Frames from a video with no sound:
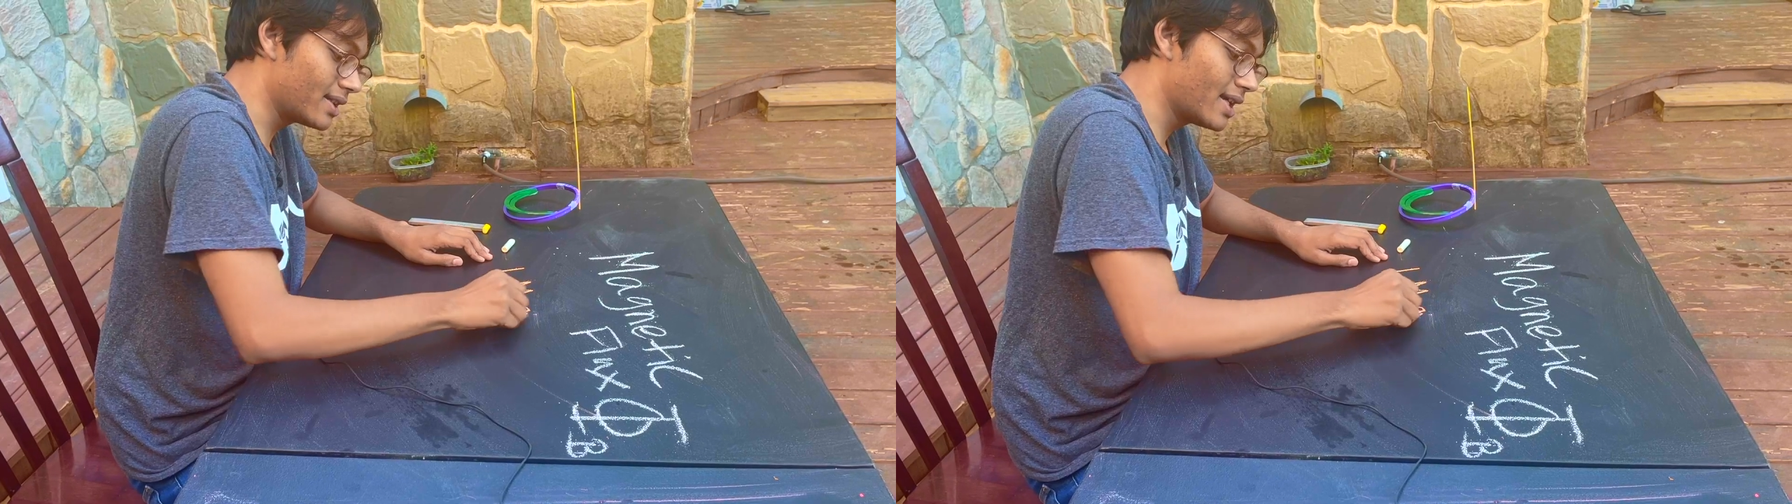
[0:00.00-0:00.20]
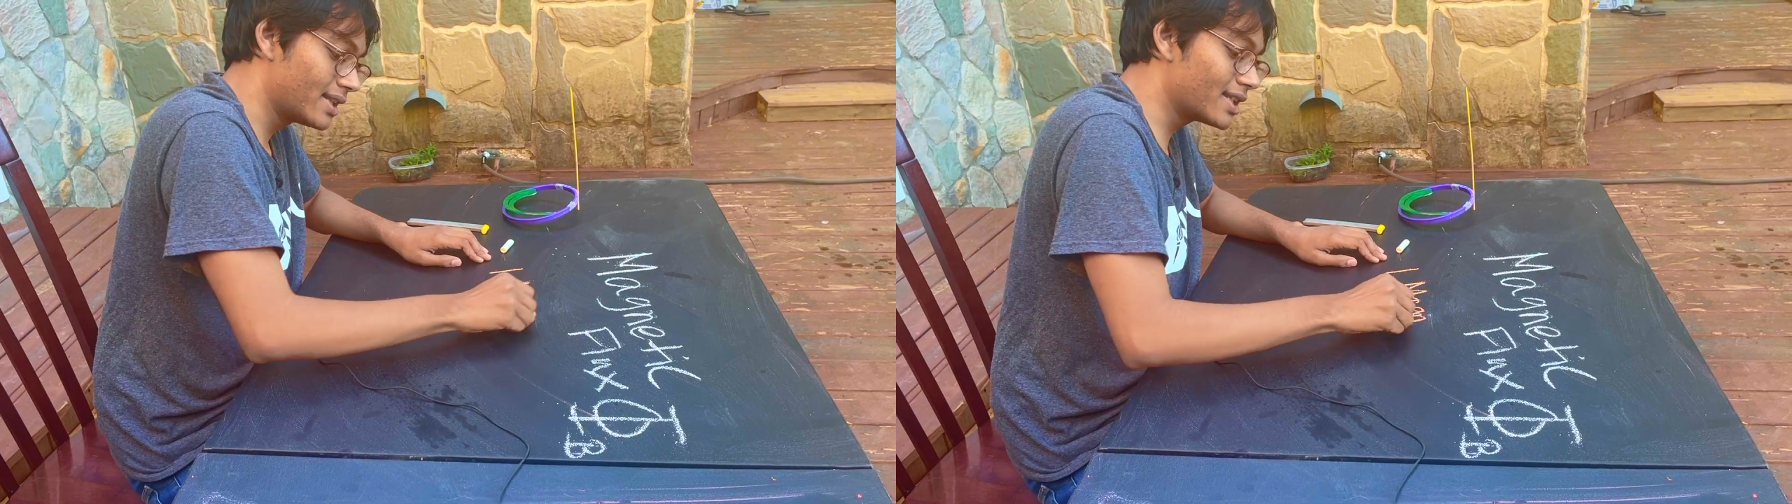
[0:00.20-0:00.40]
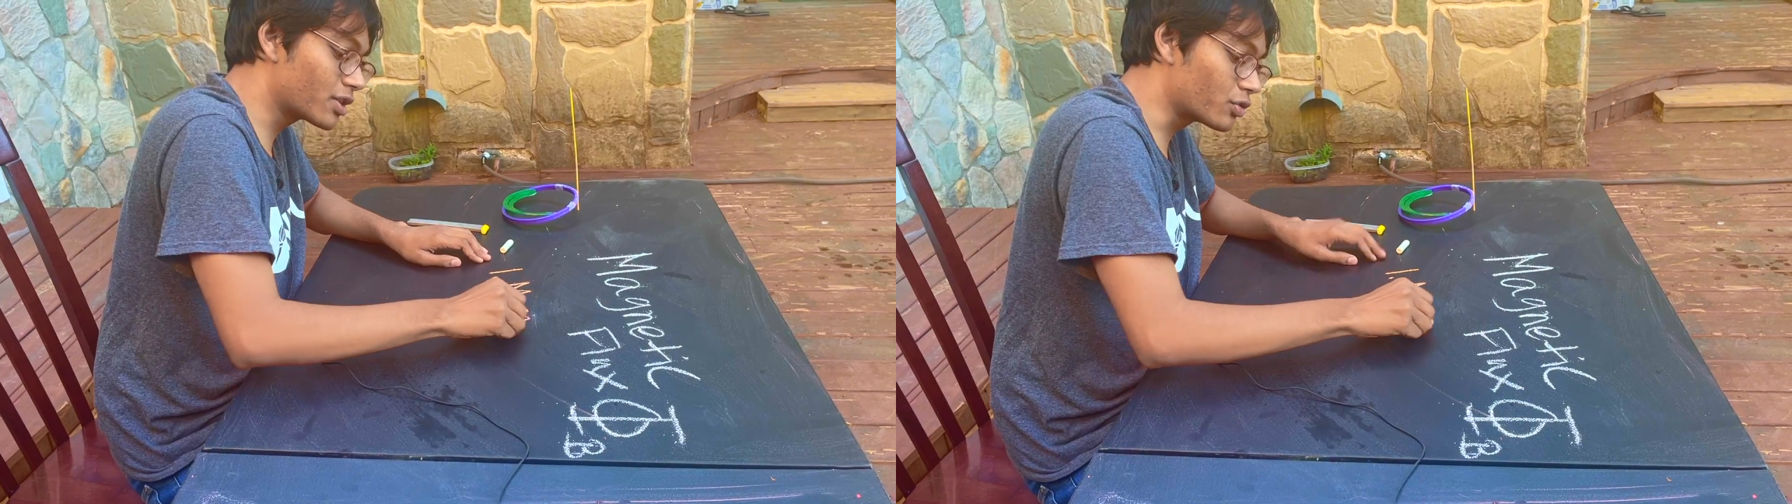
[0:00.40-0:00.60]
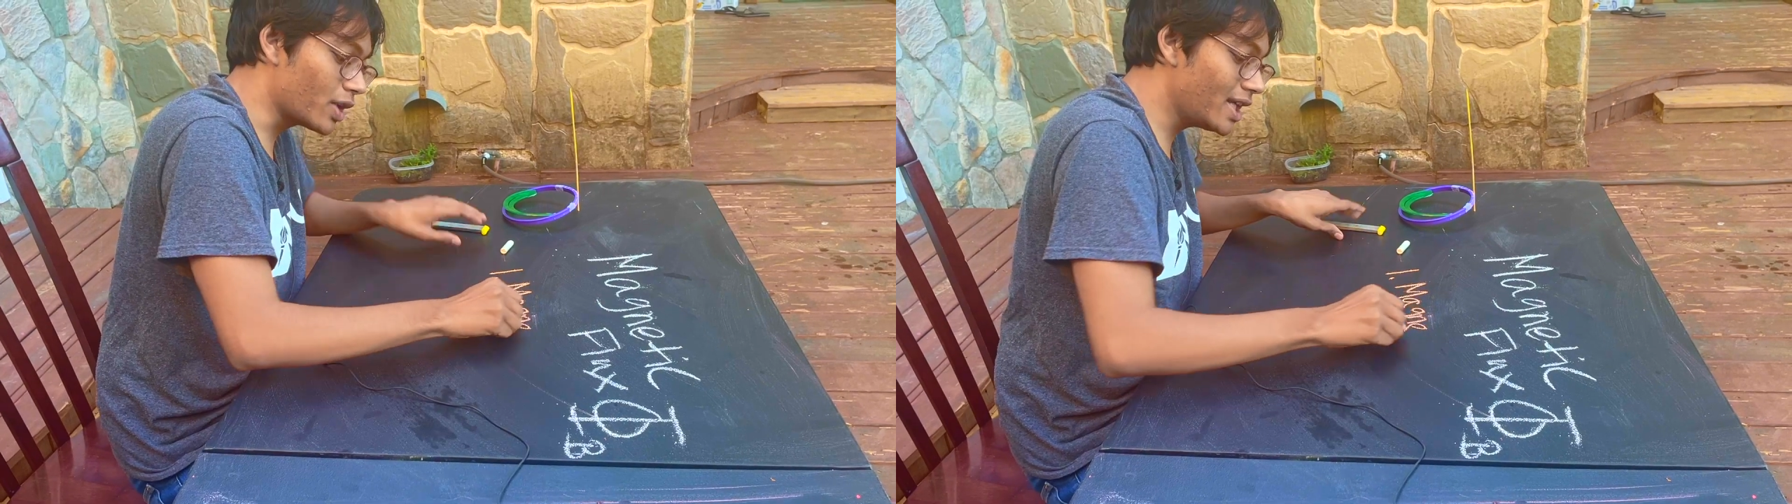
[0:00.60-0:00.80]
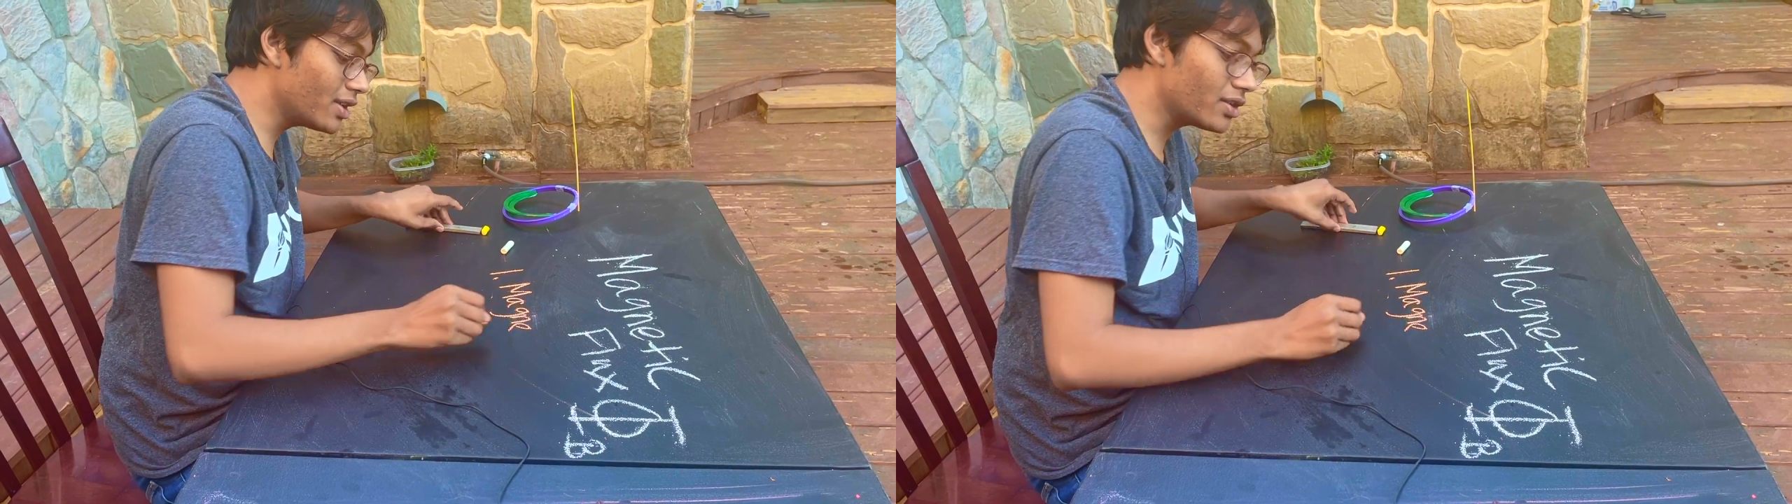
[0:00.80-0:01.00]
The
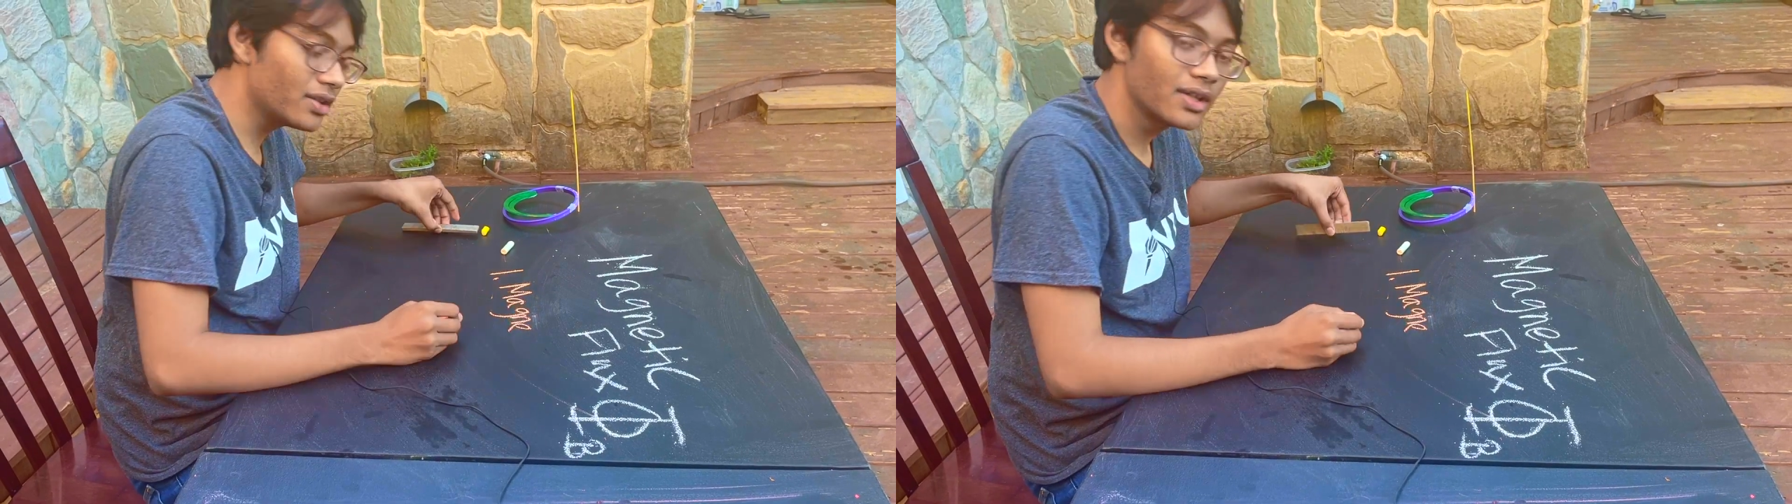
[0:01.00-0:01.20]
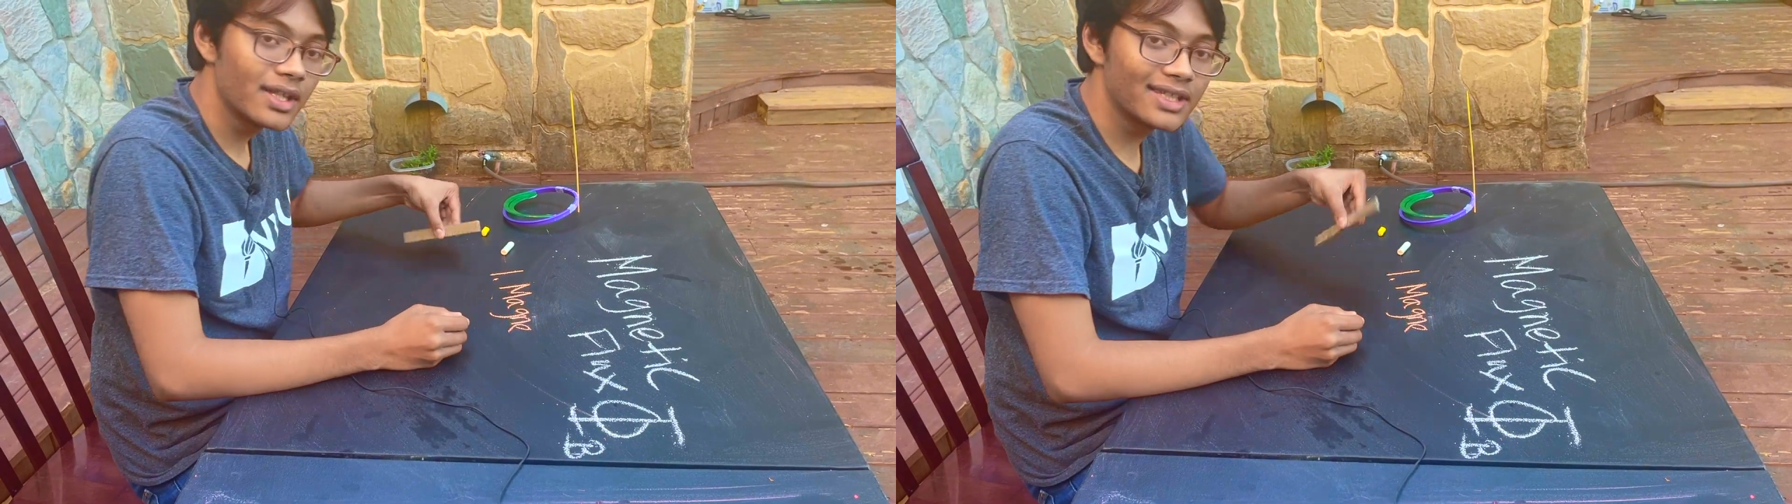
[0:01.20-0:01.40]
greater the